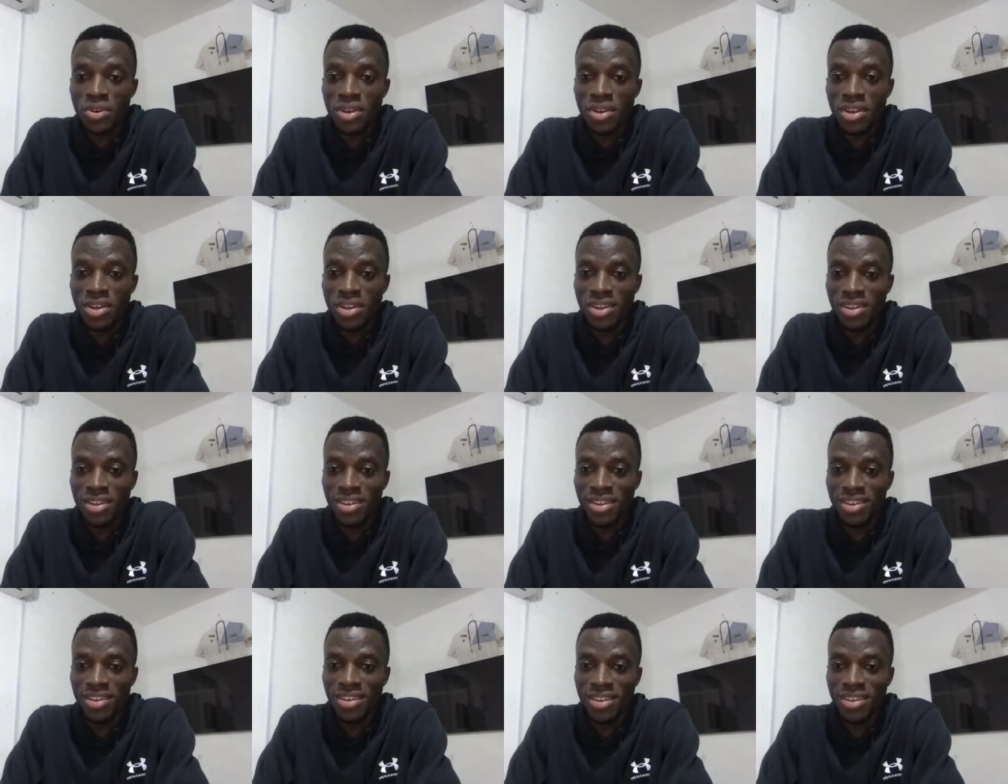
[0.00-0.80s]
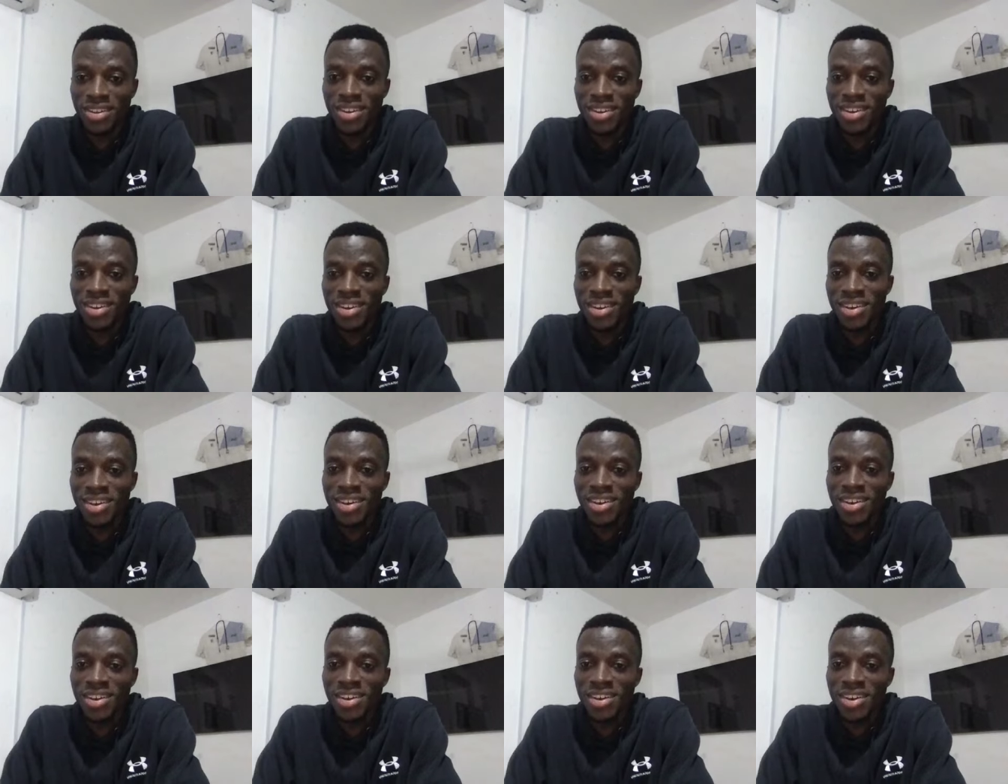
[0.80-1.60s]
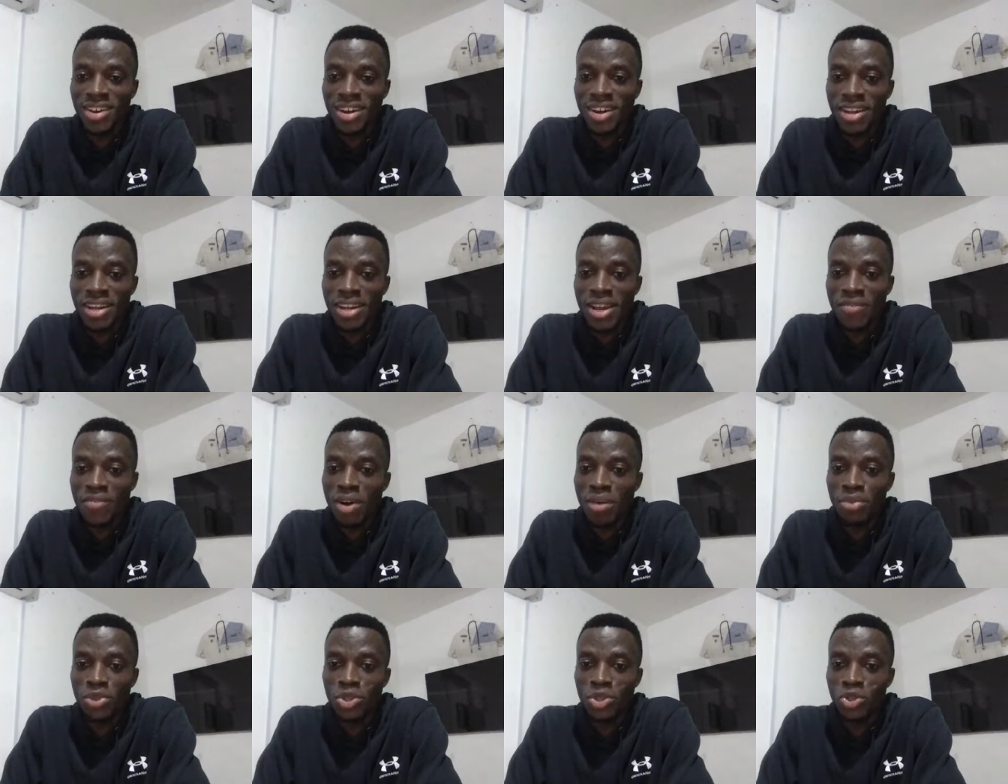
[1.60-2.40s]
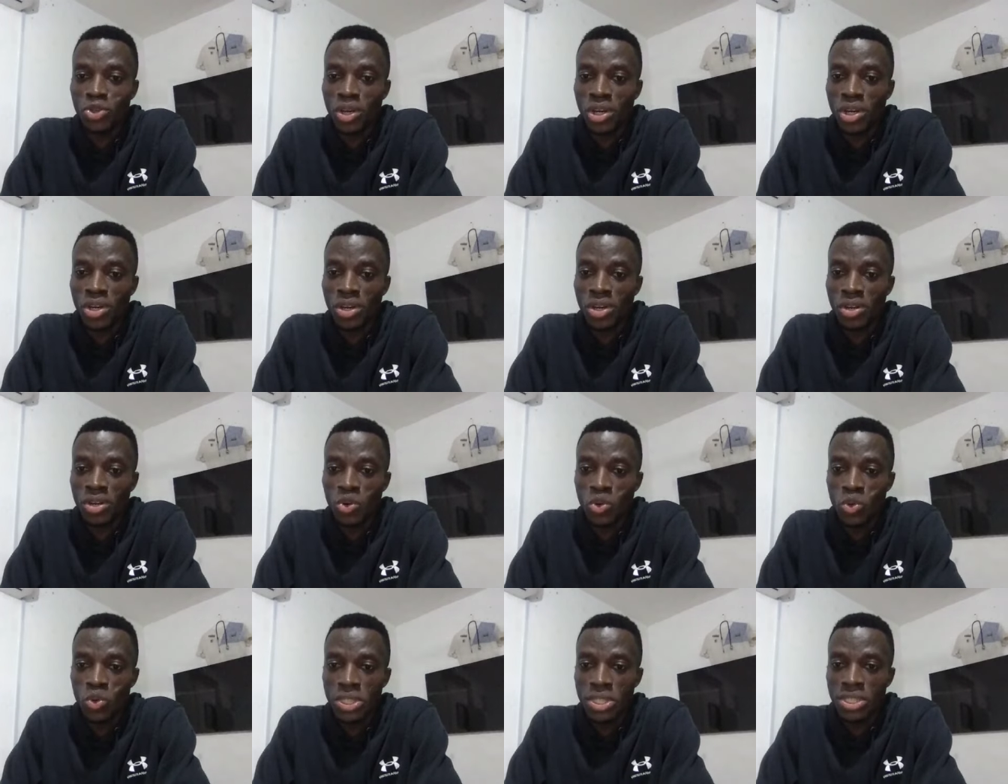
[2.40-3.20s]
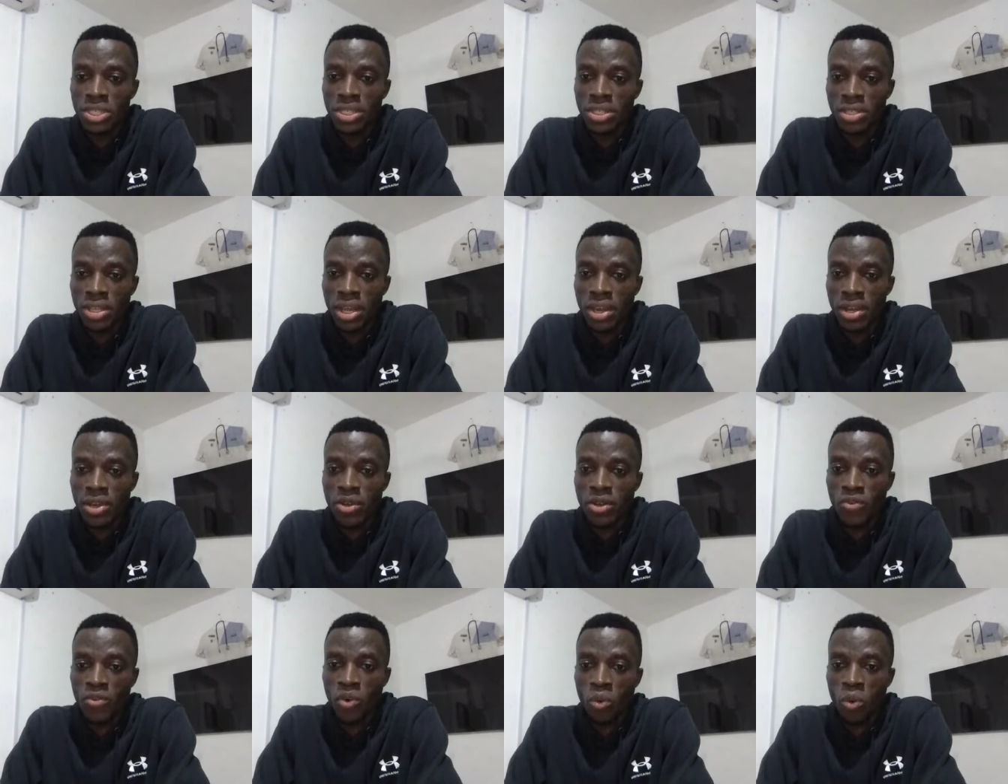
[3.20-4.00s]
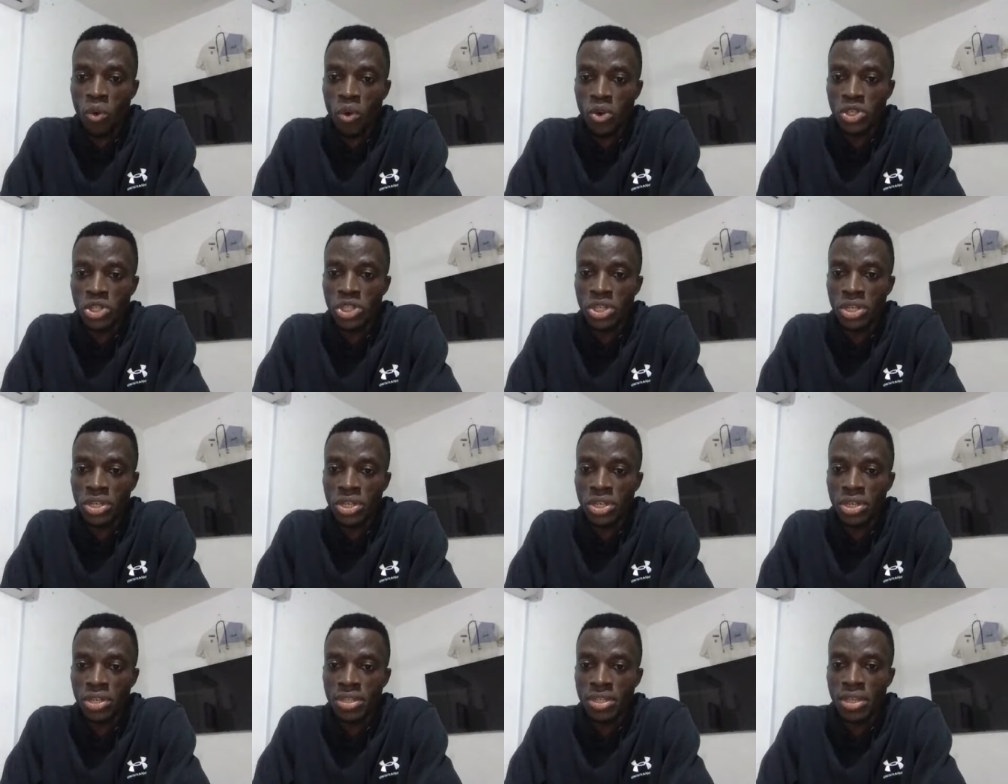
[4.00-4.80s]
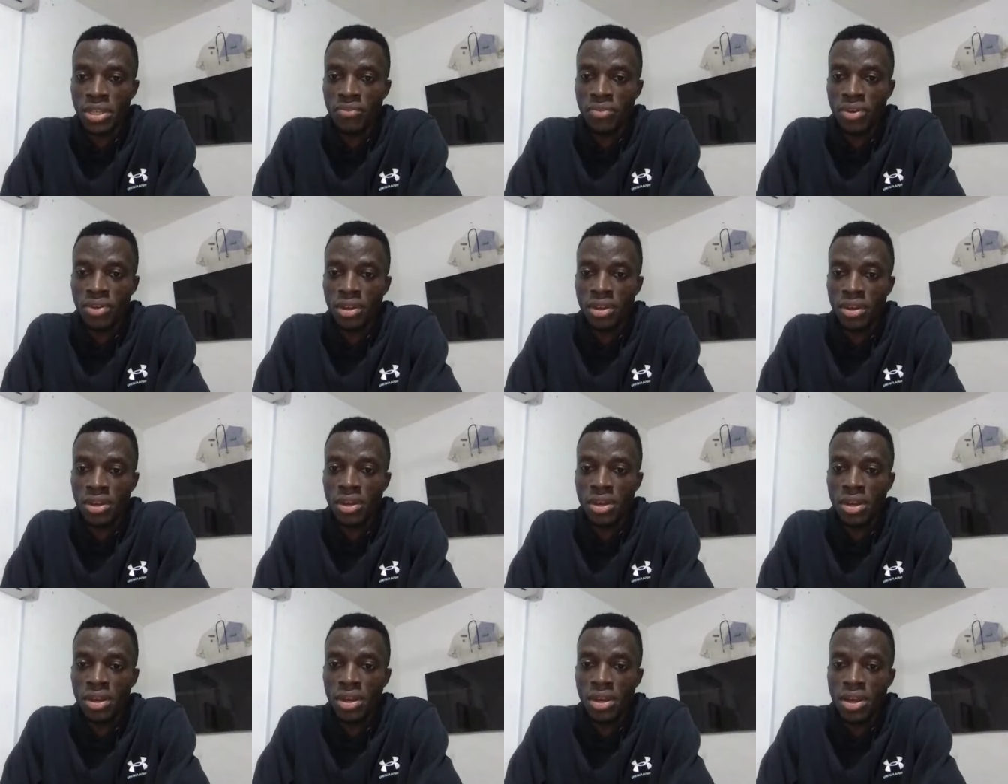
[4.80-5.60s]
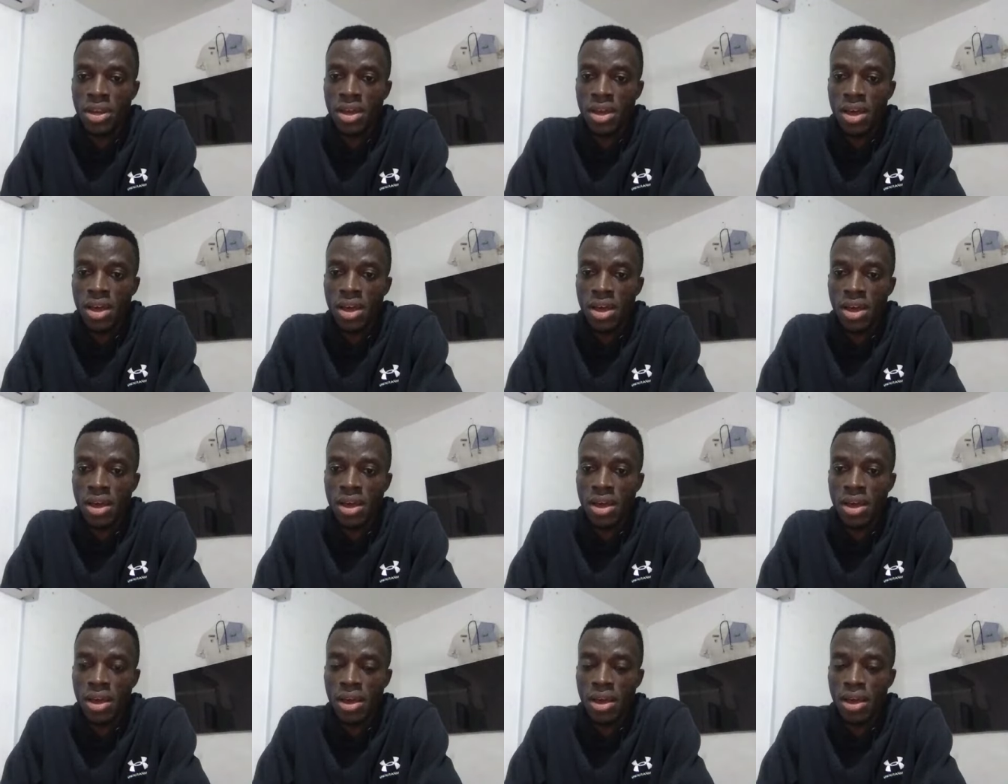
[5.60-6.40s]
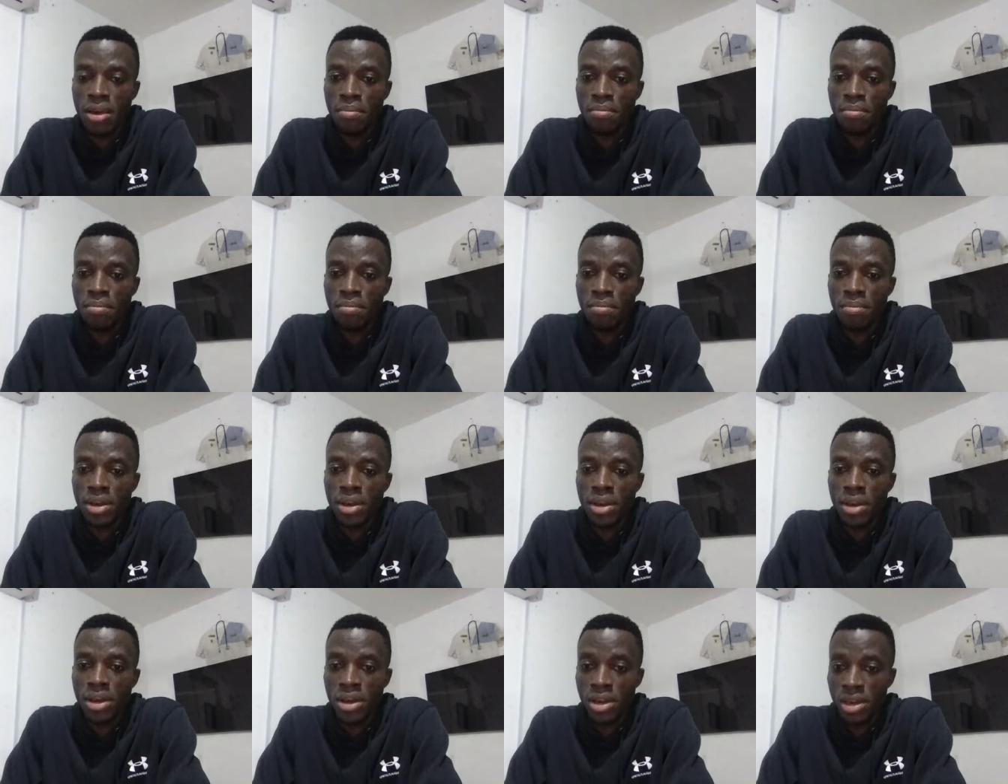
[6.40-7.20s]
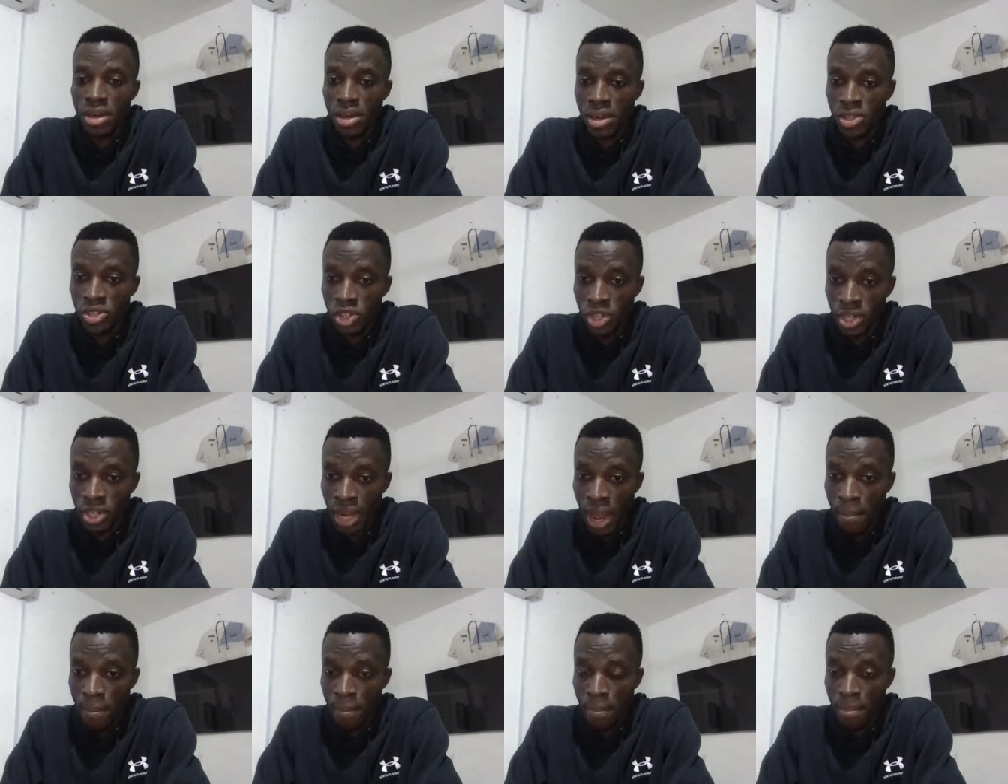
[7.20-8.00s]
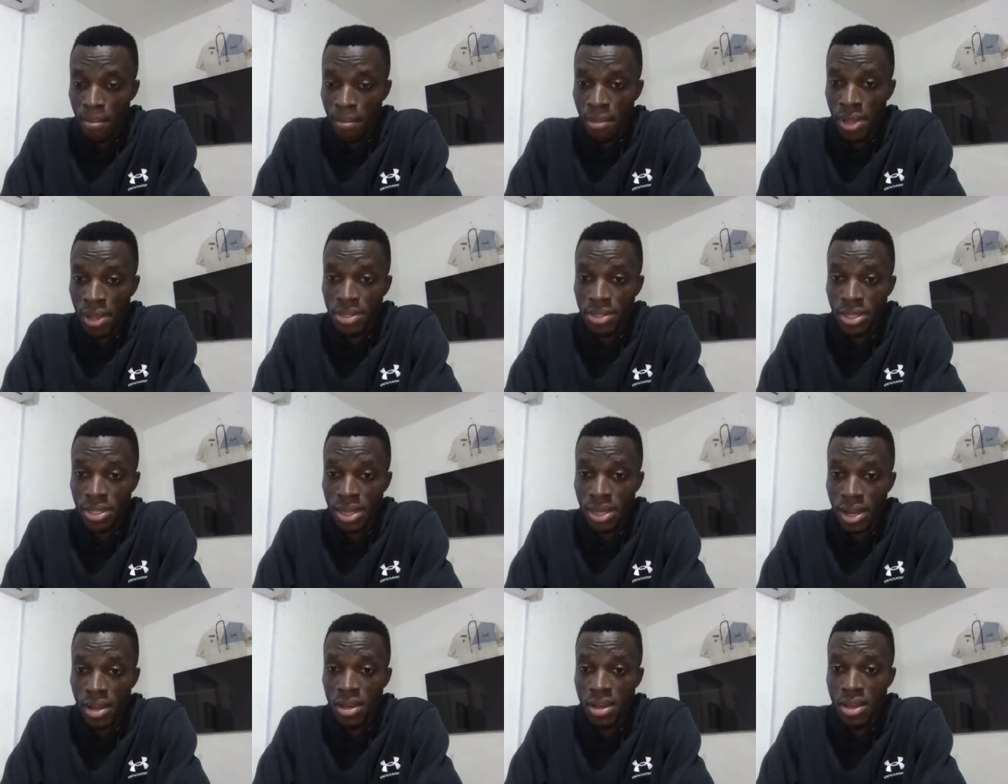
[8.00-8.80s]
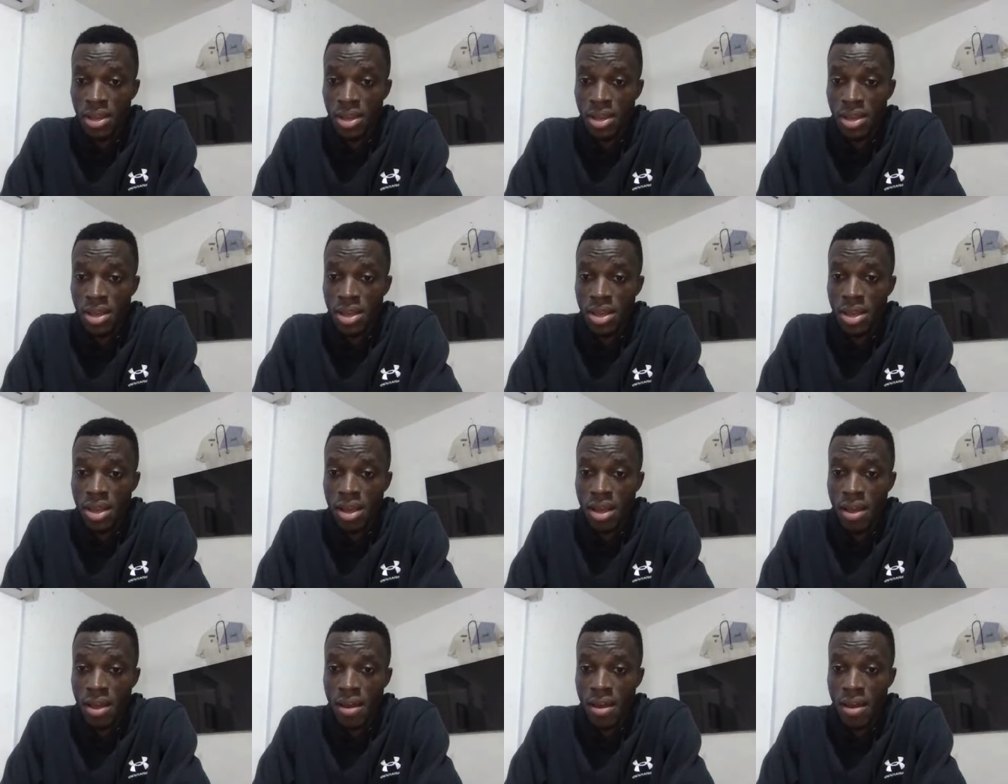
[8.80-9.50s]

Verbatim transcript: can never be true. Lucy, thank you for watching. Stephen, uh, name, Mansa, uh,